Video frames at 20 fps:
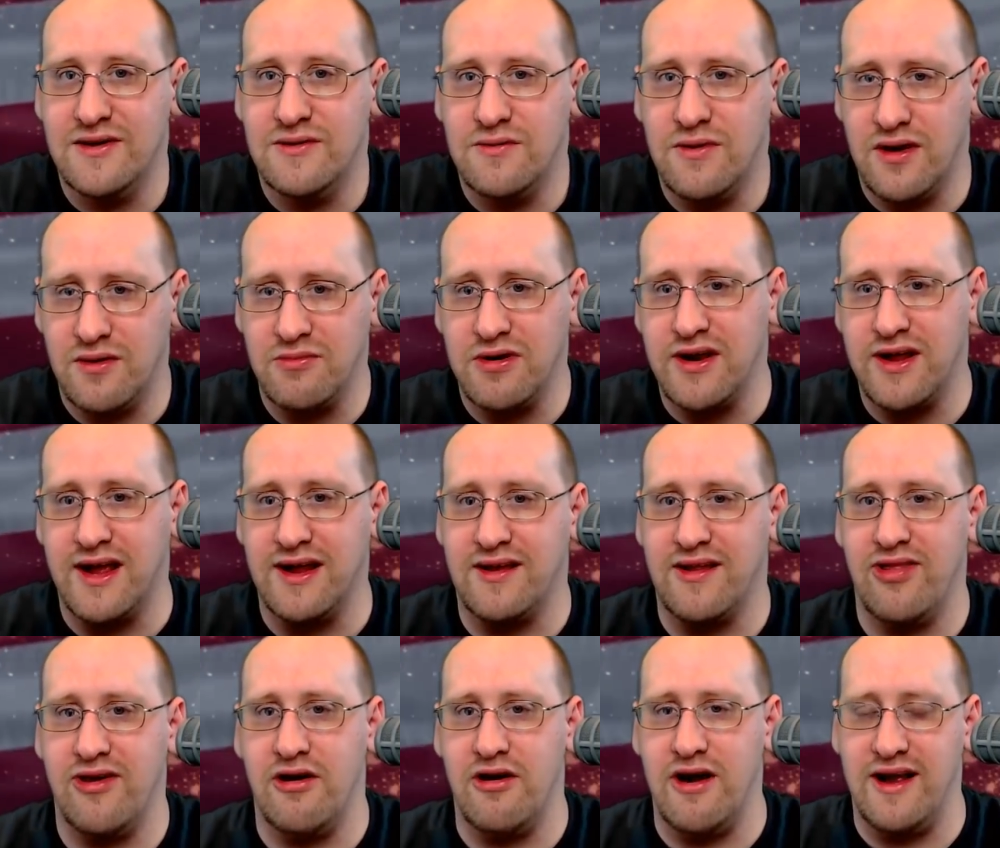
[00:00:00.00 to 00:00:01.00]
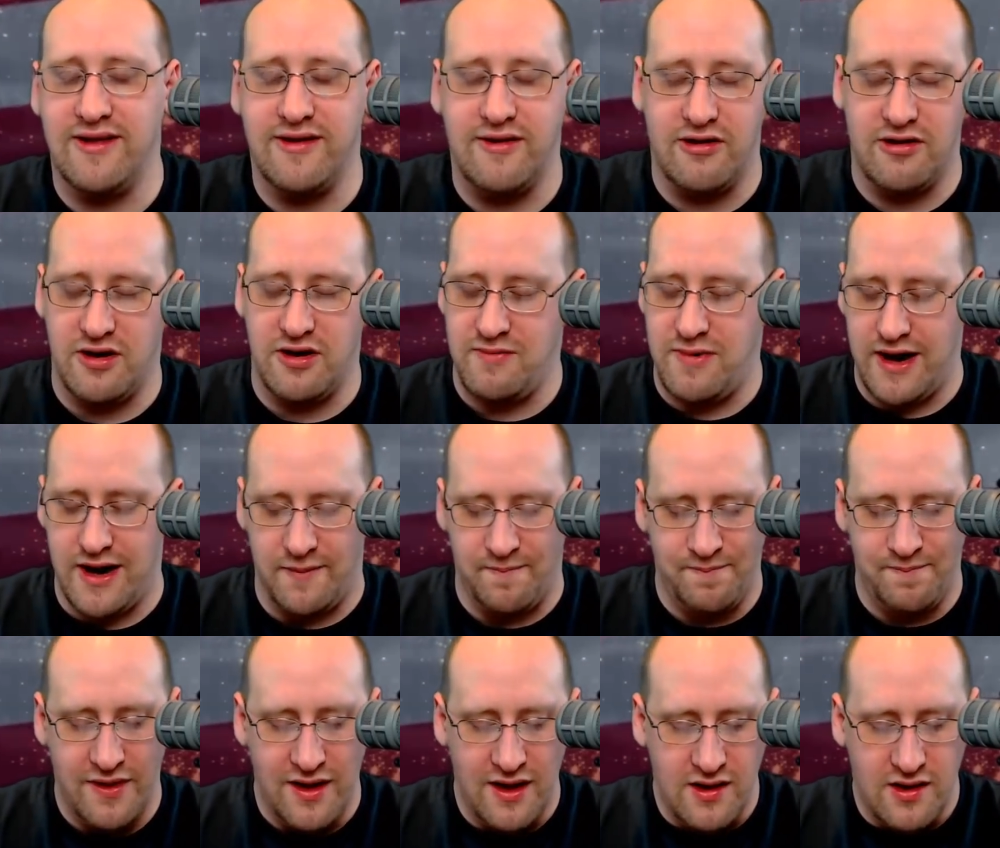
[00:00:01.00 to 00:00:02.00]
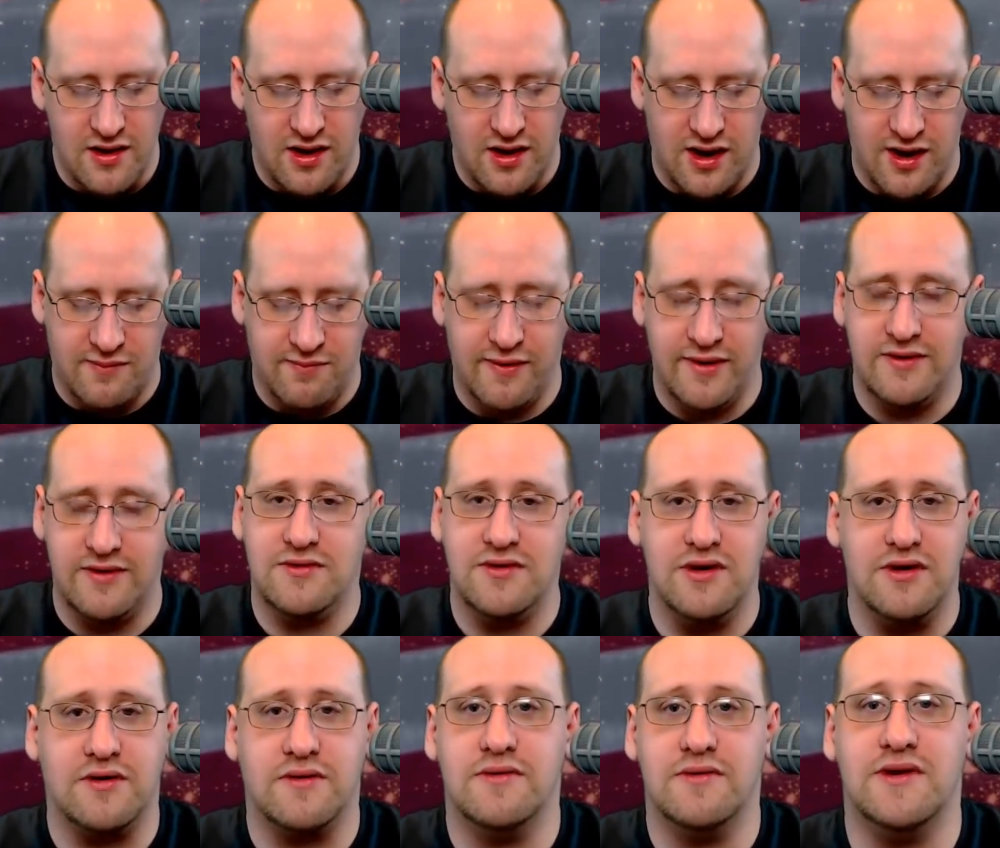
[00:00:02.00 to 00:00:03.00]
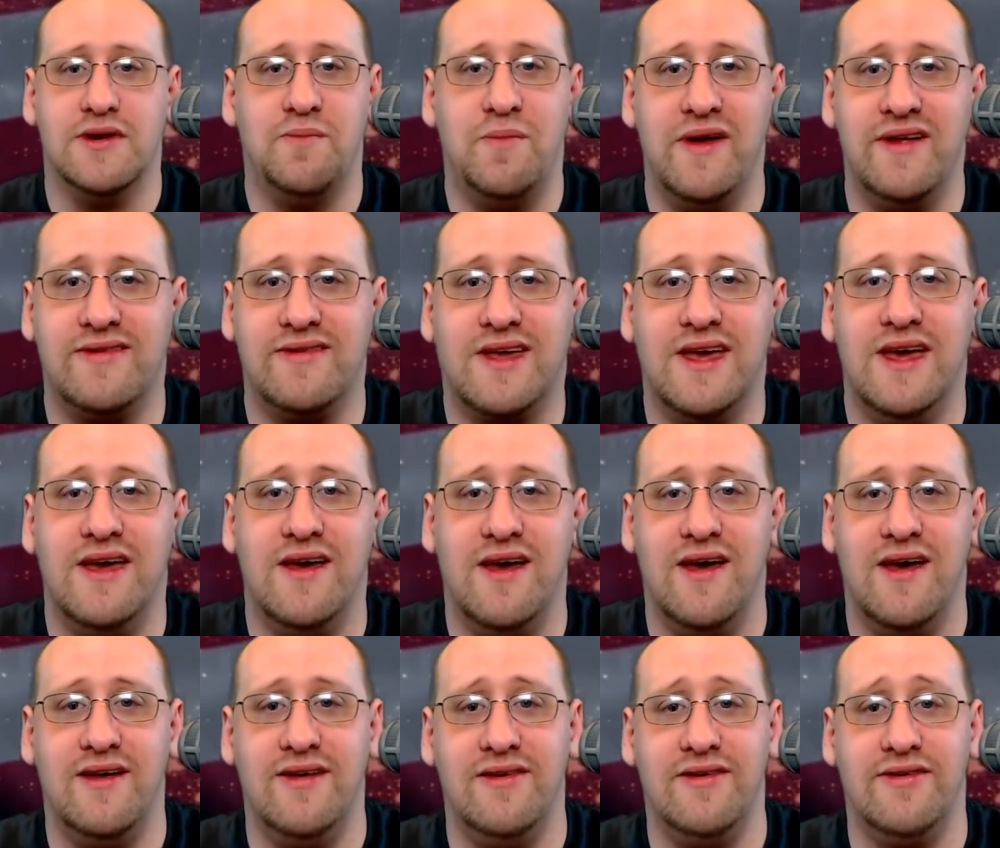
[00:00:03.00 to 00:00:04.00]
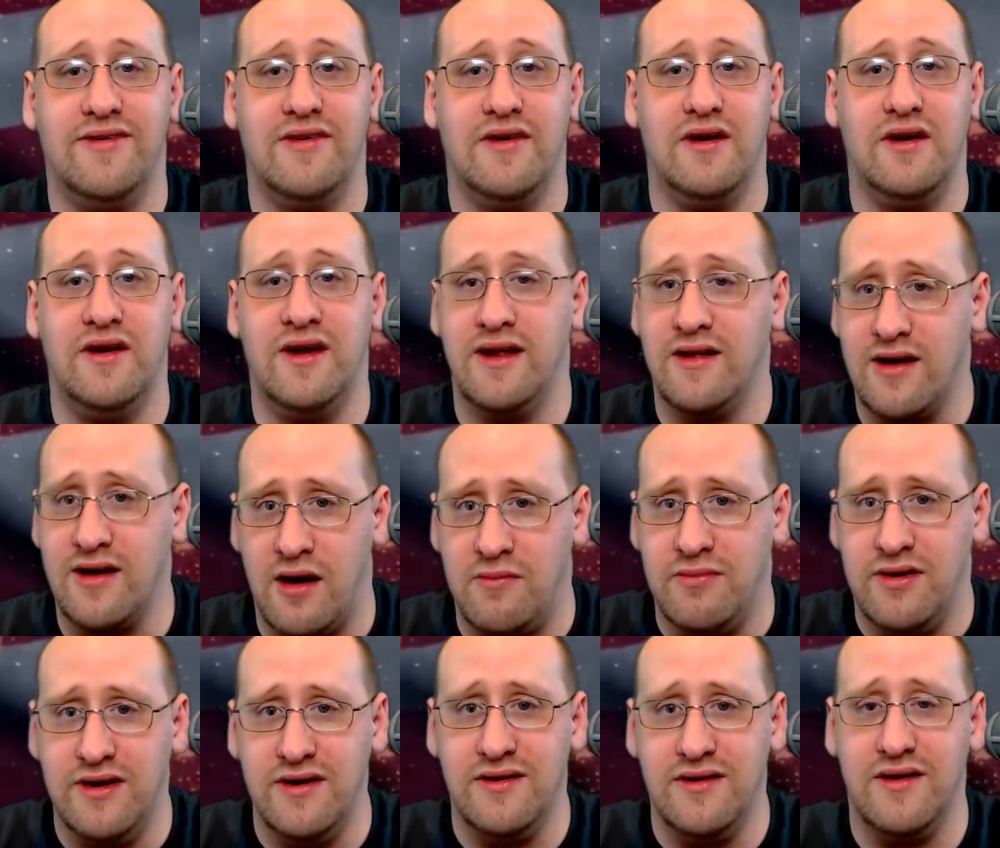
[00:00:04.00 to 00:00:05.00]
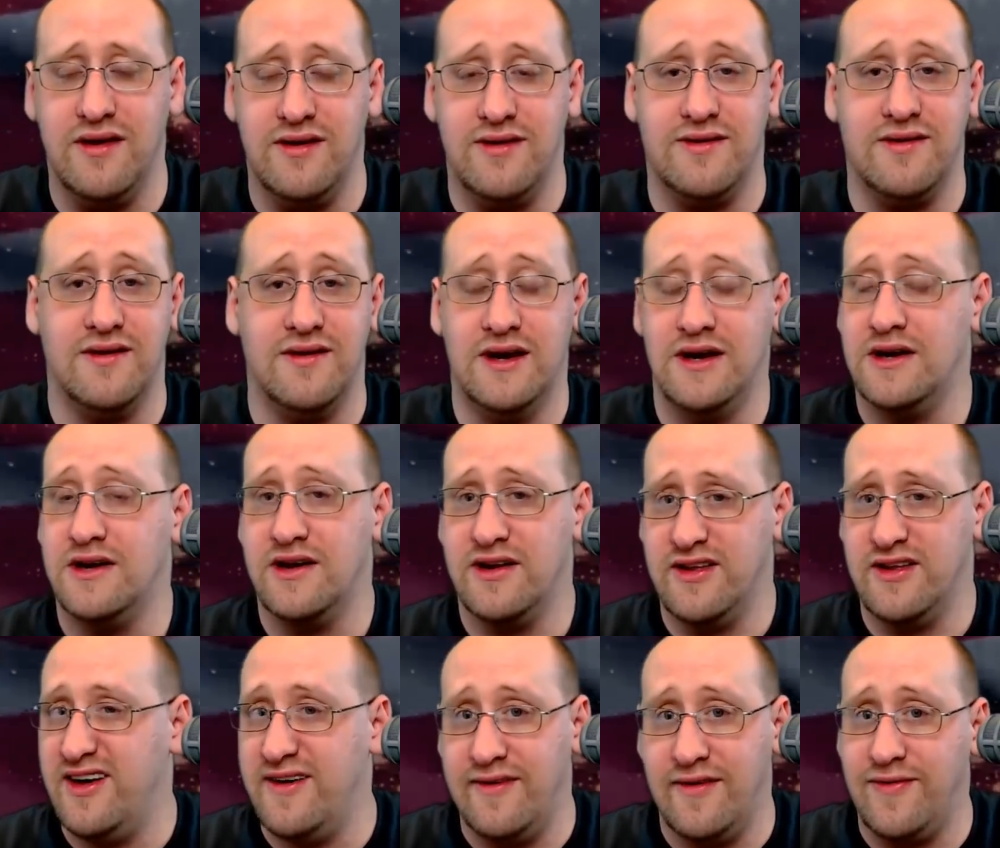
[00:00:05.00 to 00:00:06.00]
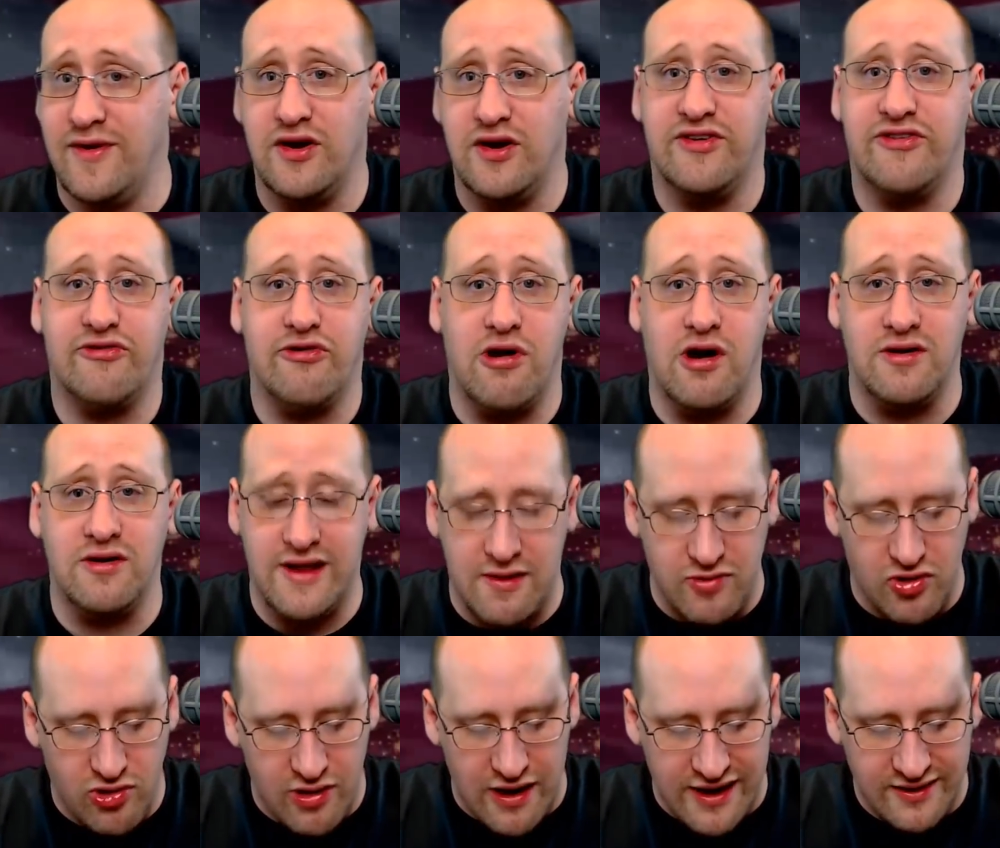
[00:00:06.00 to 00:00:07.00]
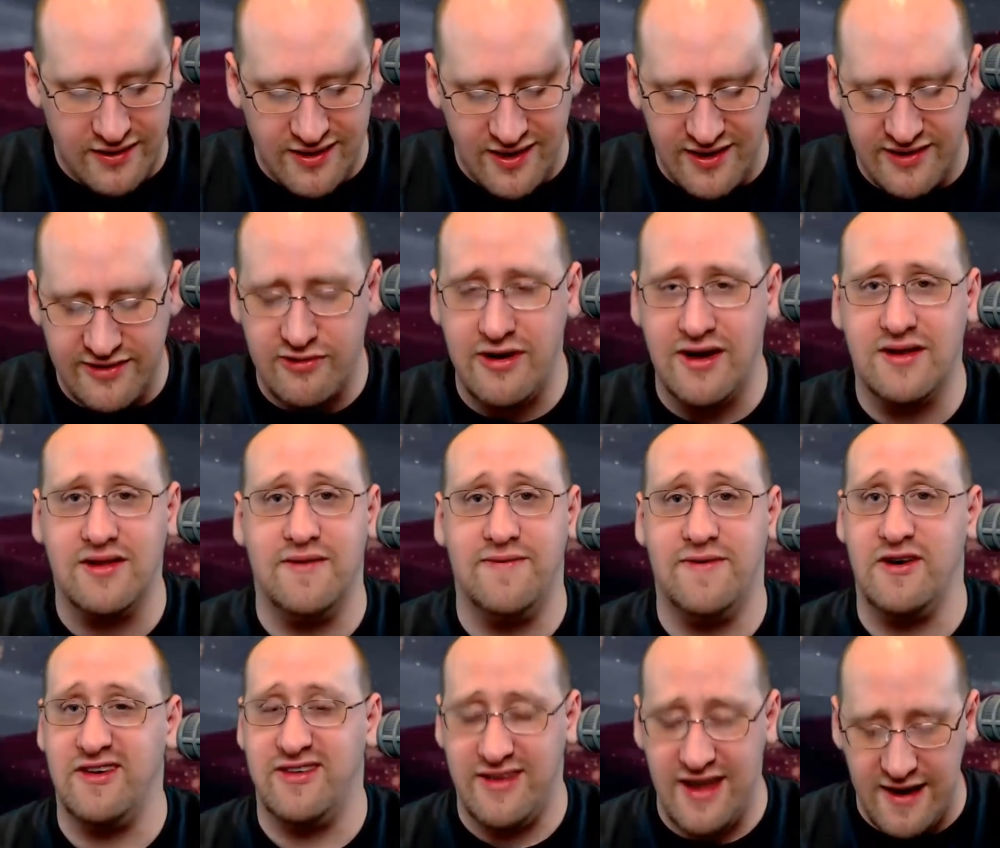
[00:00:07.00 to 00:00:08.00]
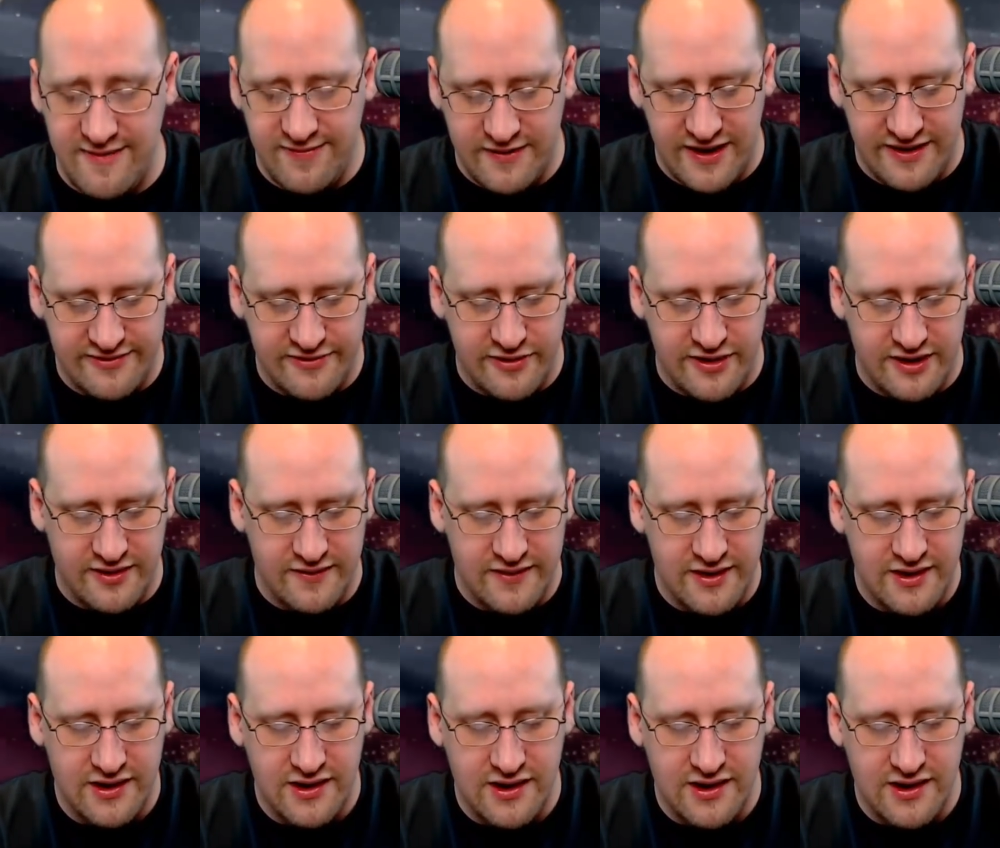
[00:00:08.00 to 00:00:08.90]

Well, I'm going to get to their answer in a minute. Uh, but look, Lipinski is an incumbent. He's in a very strong Democratic district, a very safe district.